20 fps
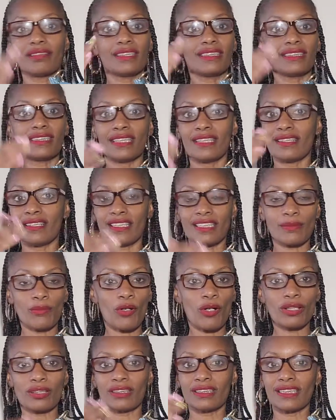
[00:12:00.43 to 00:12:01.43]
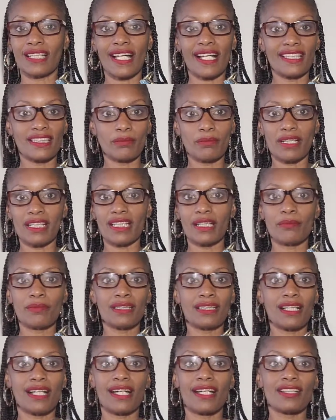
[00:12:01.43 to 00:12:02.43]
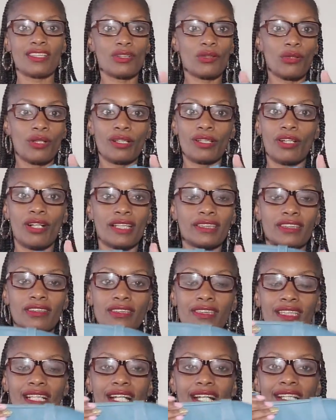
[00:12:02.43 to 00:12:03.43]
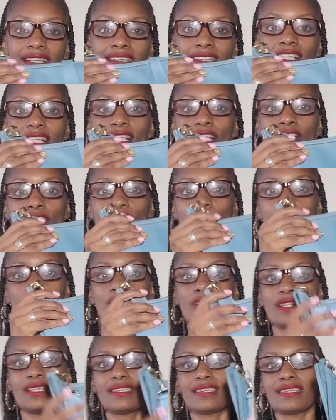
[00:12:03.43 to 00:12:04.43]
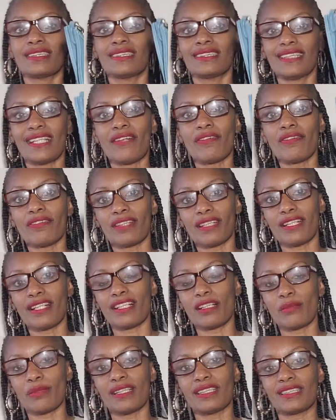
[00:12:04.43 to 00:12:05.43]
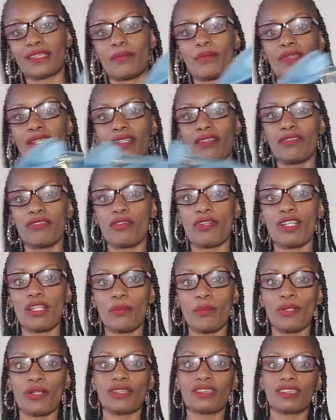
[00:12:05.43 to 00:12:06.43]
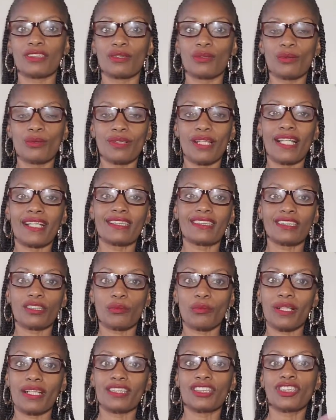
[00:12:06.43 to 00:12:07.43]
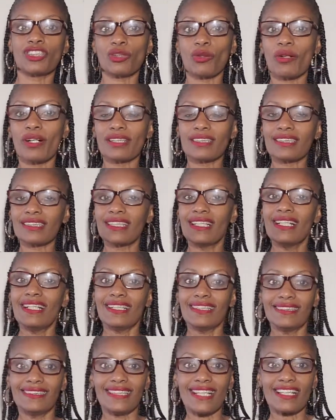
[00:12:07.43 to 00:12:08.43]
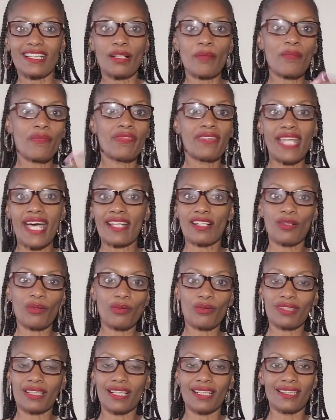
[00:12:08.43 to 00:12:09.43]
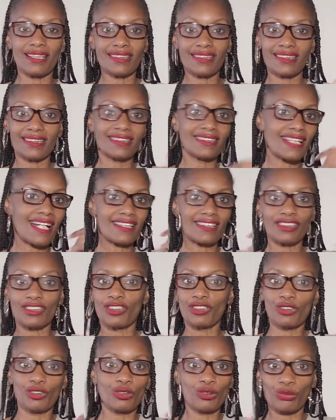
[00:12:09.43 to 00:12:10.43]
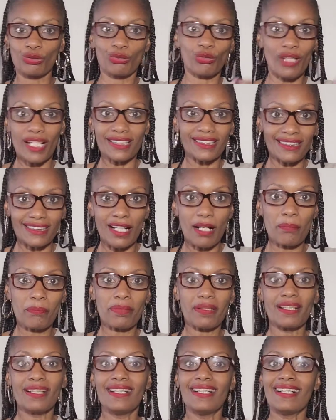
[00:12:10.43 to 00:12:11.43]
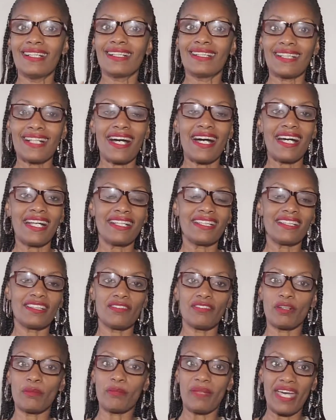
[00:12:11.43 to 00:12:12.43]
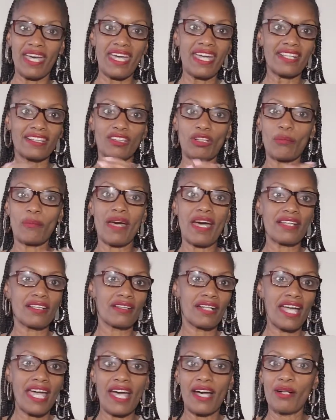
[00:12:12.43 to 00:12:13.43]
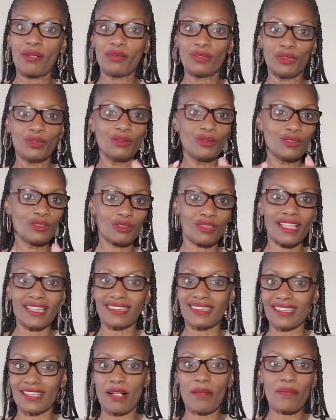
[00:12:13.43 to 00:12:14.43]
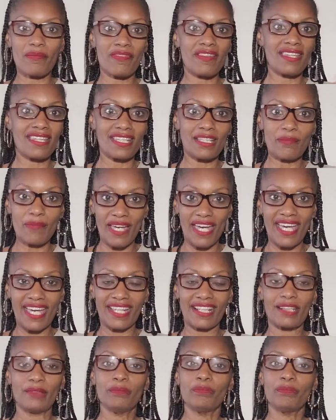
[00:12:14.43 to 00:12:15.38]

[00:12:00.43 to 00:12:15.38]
it's in the smaller size, medium size, or larger size. So this is definitely going to be something for the person who likes to wear shorts, denim, that whole thing. This is not a dress up kind of a bag, no matter how you dress up the bag.